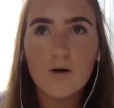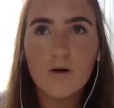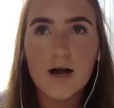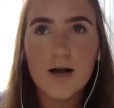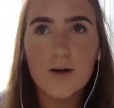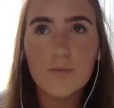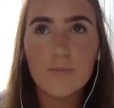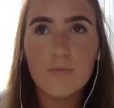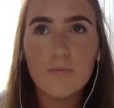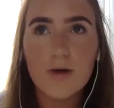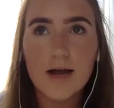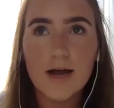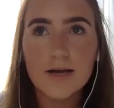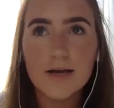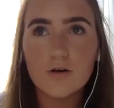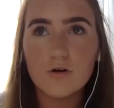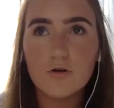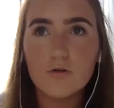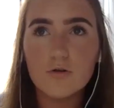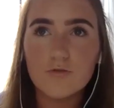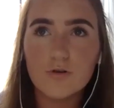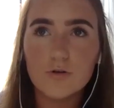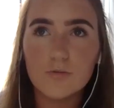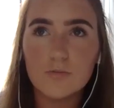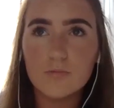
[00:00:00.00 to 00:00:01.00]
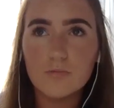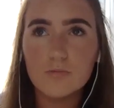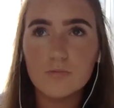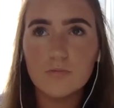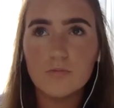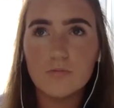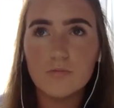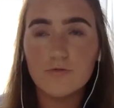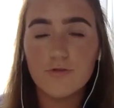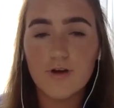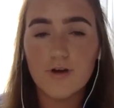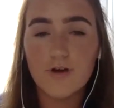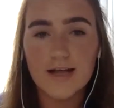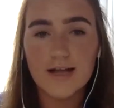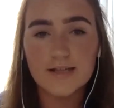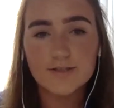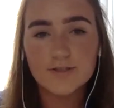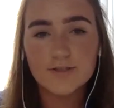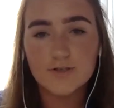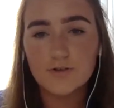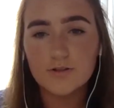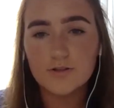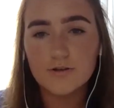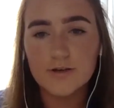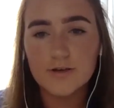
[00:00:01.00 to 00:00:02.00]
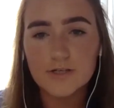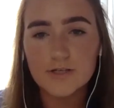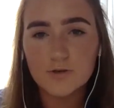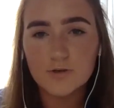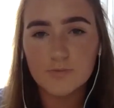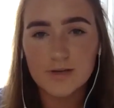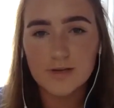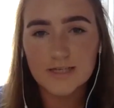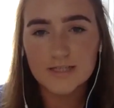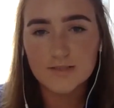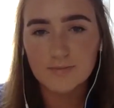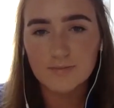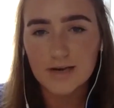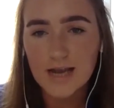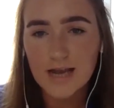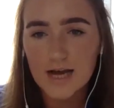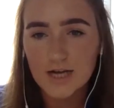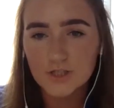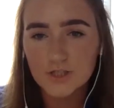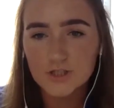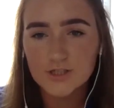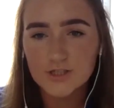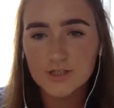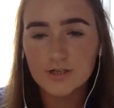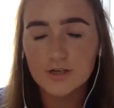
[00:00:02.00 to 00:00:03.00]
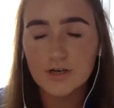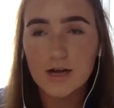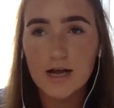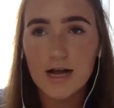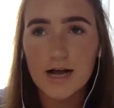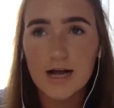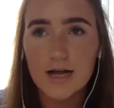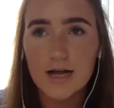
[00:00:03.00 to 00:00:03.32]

I know from friends doing their interplacement last year,